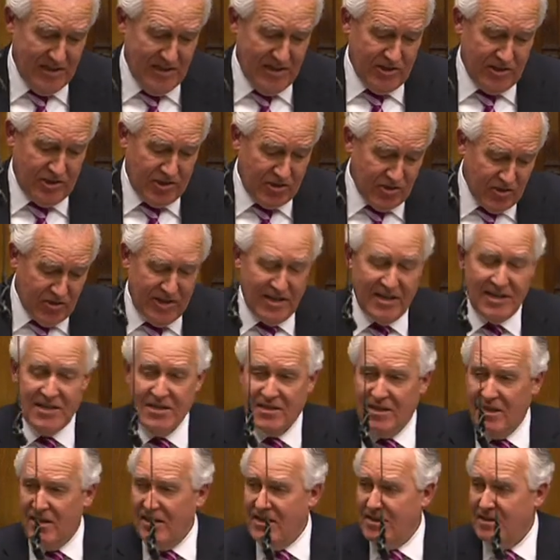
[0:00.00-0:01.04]
2 years
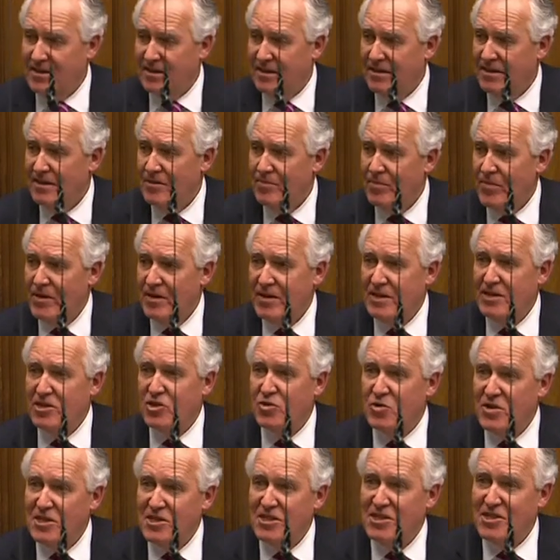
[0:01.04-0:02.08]
later, in
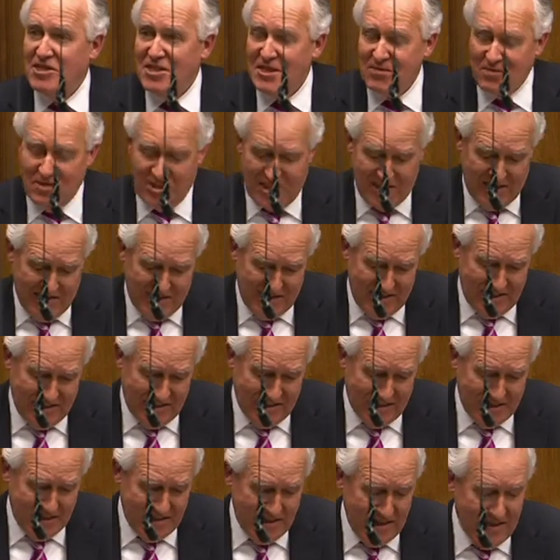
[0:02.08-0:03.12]

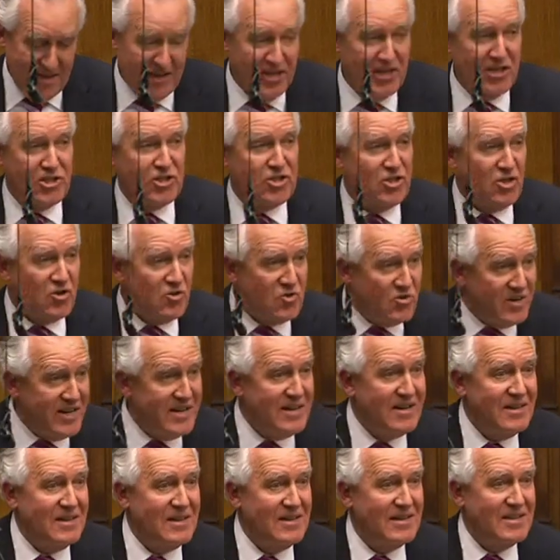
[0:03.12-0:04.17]
2017-18. A
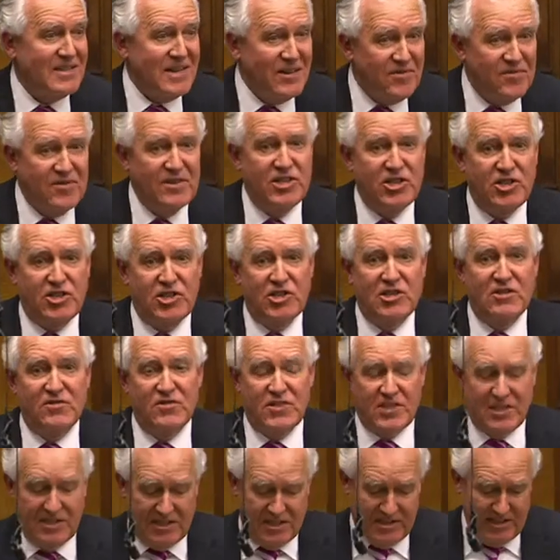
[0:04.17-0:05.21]
surreal definition of
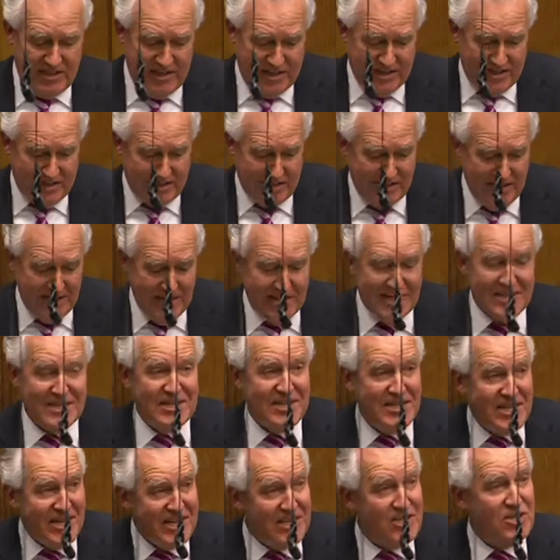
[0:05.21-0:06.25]
success,
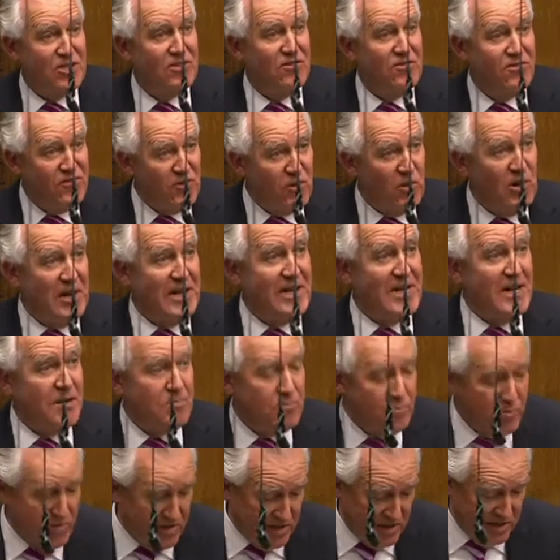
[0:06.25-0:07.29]
debt falling
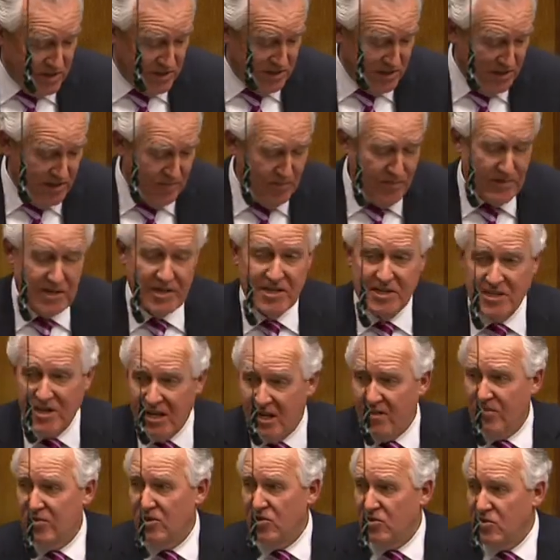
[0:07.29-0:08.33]
upwards.
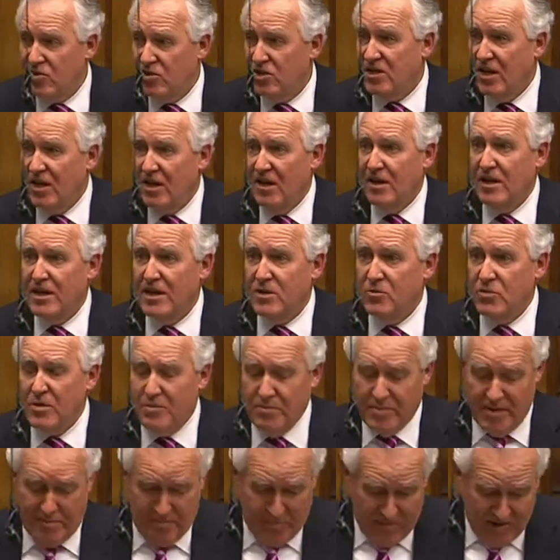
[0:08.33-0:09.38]
Salvador Dali would
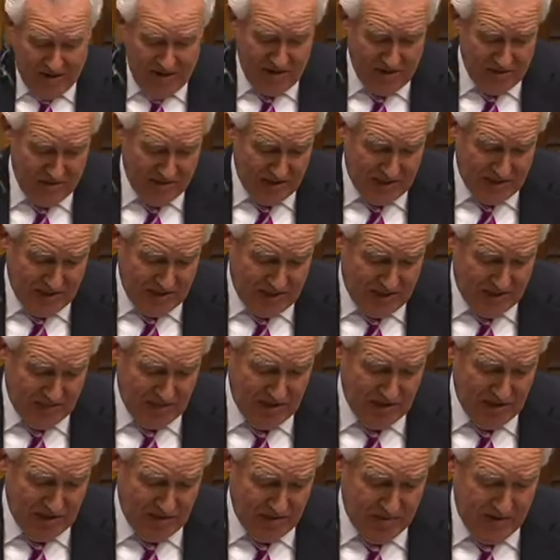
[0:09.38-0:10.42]
be proud, Mr.
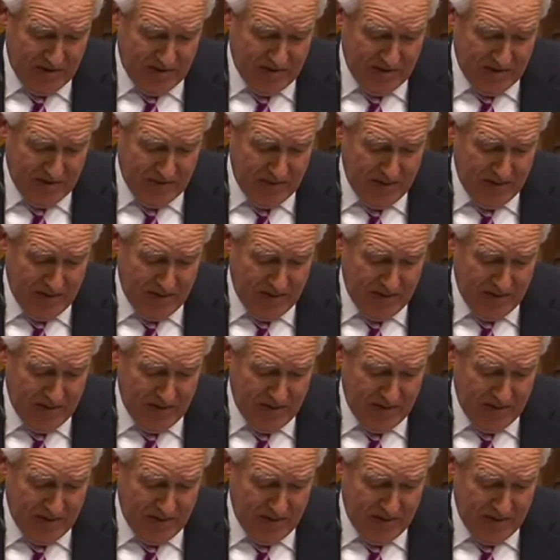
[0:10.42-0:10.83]
Deputy Speaker.